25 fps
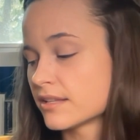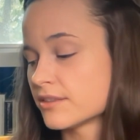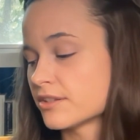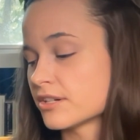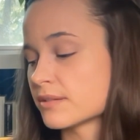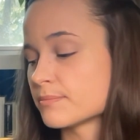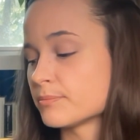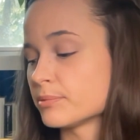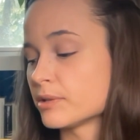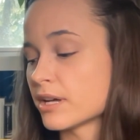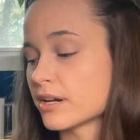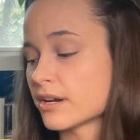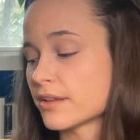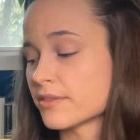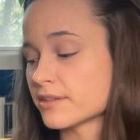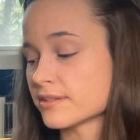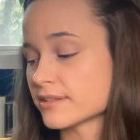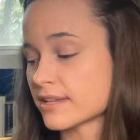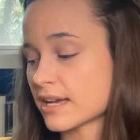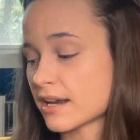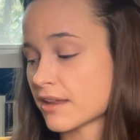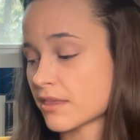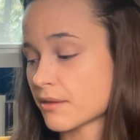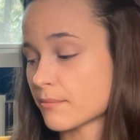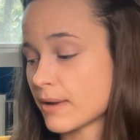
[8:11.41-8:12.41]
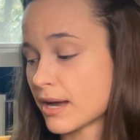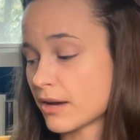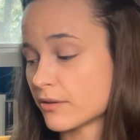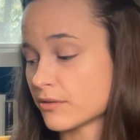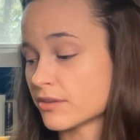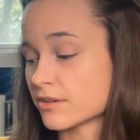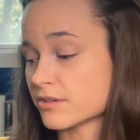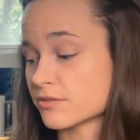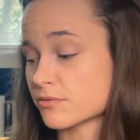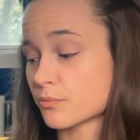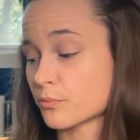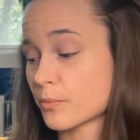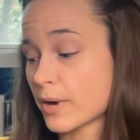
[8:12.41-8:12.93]
There's blood on the side of the mountain.
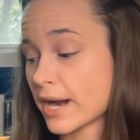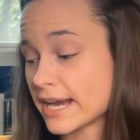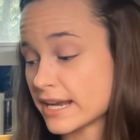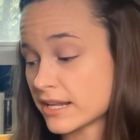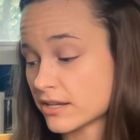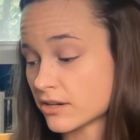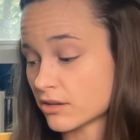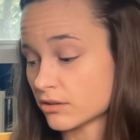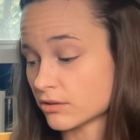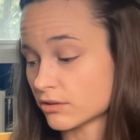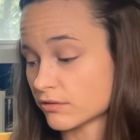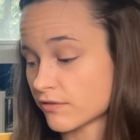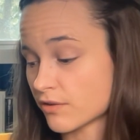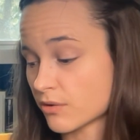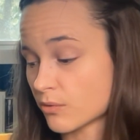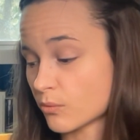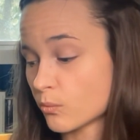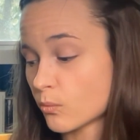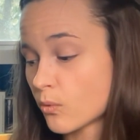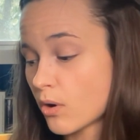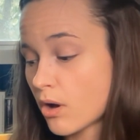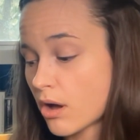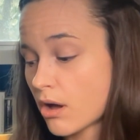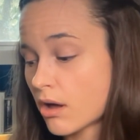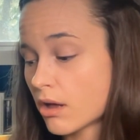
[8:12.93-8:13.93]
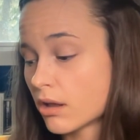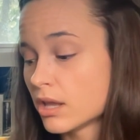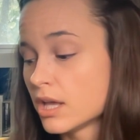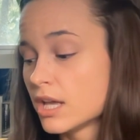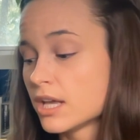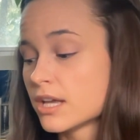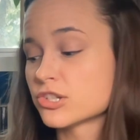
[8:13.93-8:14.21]
There's writing all over the wall.